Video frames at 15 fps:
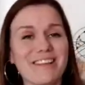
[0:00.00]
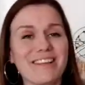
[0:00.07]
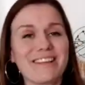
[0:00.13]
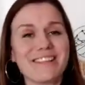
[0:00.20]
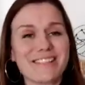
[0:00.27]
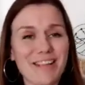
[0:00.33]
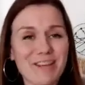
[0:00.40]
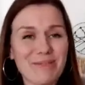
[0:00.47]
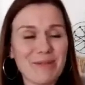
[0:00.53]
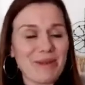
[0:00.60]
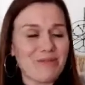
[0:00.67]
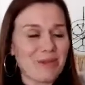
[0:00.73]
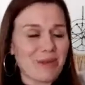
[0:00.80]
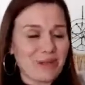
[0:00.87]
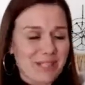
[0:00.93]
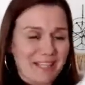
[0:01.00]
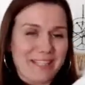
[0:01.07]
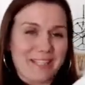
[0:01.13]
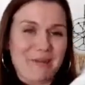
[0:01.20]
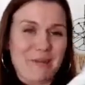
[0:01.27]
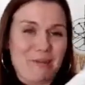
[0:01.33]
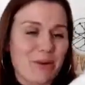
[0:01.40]
sound of my own voice gets a
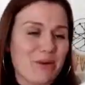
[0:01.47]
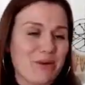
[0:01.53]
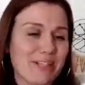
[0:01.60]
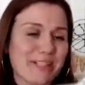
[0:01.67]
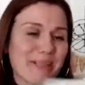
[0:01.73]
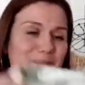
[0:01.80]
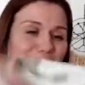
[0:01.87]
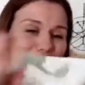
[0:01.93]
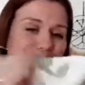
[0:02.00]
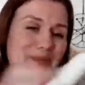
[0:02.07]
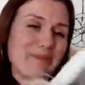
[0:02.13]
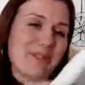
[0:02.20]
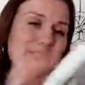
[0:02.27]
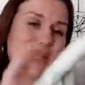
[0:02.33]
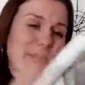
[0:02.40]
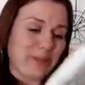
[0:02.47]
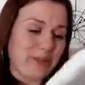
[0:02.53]
little bit boring sometimes. So